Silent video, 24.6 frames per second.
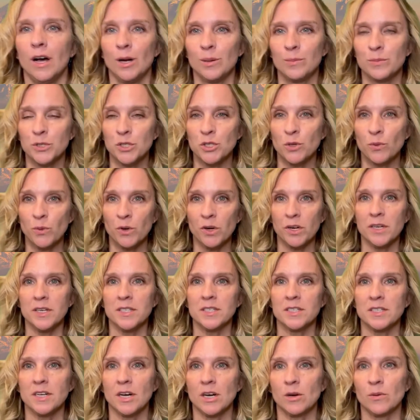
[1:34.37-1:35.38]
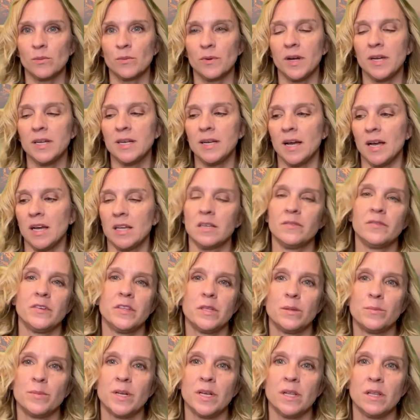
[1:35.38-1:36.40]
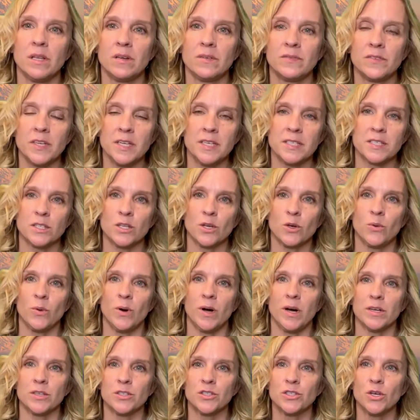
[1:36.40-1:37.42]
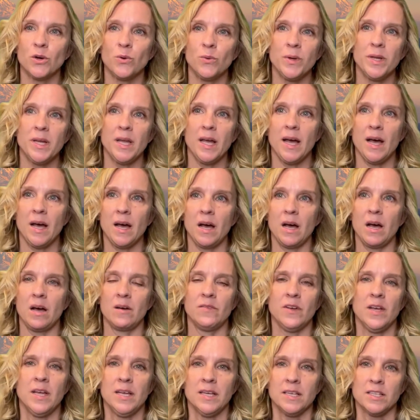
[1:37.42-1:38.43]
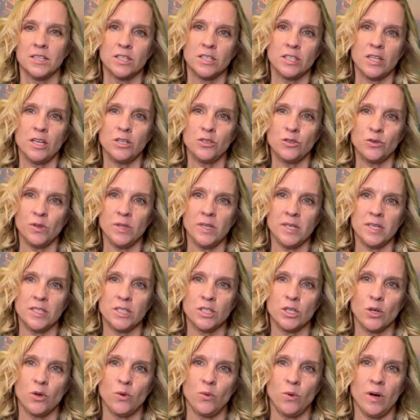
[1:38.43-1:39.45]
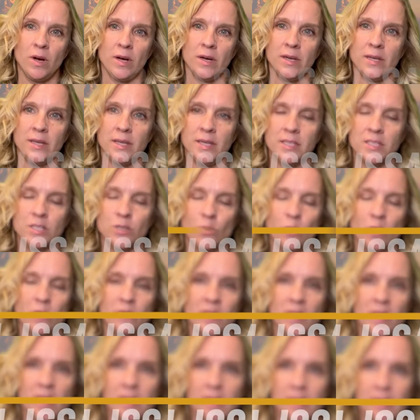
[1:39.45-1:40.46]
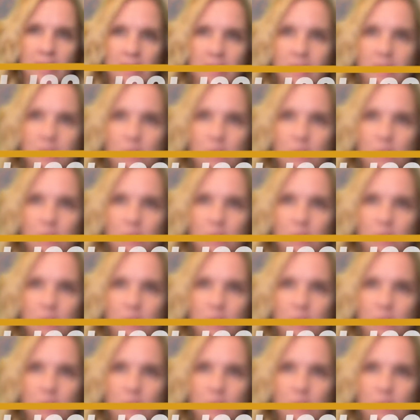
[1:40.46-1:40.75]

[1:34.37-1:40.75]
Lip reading: So we're gonna start right kind of in the middle of Issaquah. So we have Central Issaquah, Issaquah Valley, and